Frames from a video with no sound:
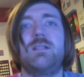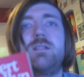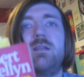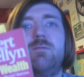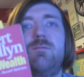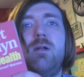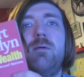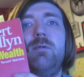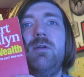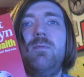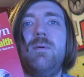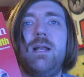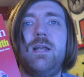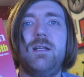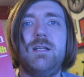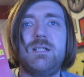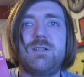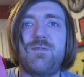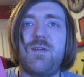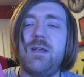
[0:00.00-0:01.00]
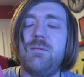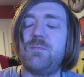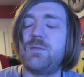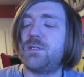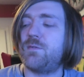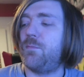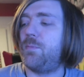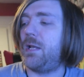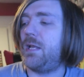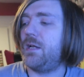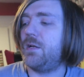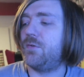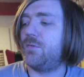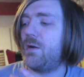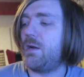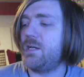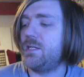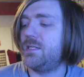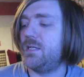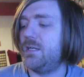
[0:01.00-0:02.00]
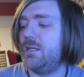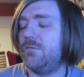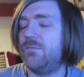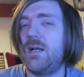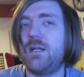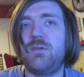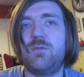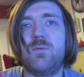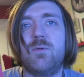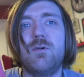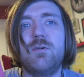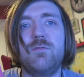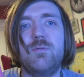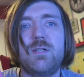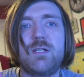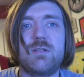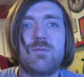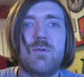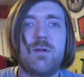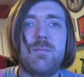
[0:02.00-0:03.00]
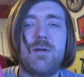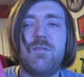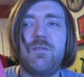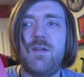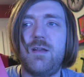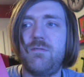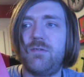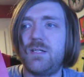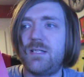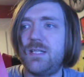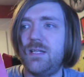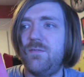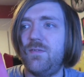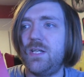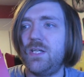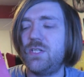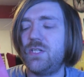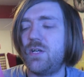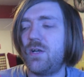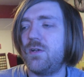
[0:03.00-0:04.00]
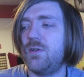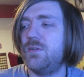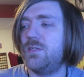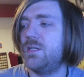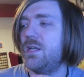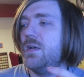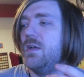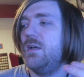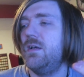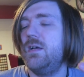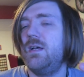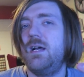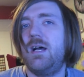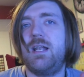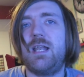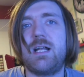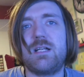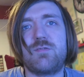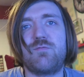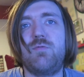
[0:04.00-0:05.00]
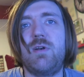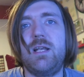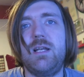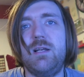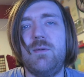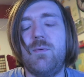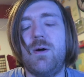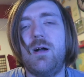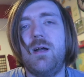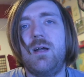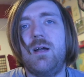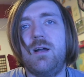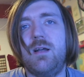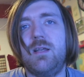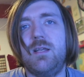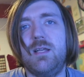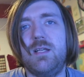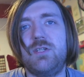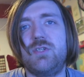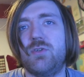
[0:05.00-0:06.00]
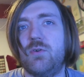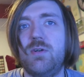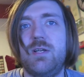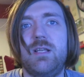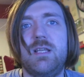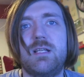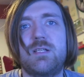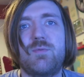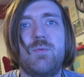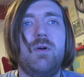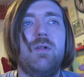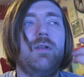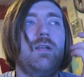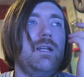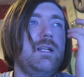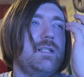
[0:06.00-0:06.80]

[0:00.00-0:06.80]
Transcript: So Robert Llewellyn is famous for playing Kryten in Red Dwarf, which is one of my favourite TV shows. And that's really why I enjoyed this one.